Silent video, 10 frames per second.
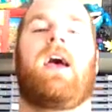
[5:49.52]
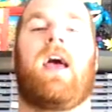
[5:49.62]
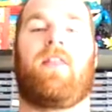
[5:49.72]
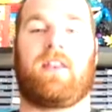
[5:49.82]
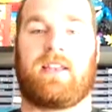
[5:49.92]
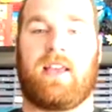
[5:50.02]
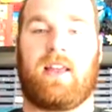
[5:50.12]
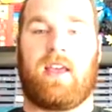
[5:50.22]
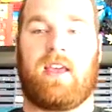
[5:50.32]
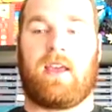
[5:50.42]
and then get
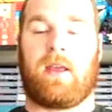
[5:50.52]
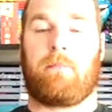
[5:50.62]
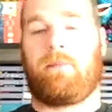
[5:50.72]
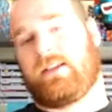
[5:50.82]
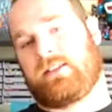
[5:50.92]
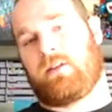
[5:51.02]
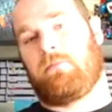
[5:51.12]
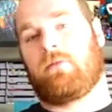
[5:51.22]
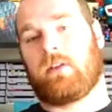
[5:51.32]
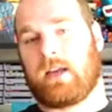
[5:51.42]
a best
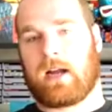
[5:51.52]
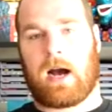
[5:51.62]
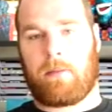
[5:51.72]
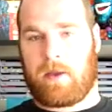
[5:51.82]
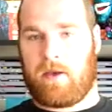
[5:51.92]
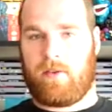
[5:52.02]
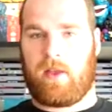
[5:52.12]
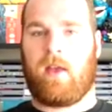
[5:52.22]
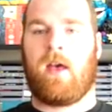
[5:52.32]
complete copy of it.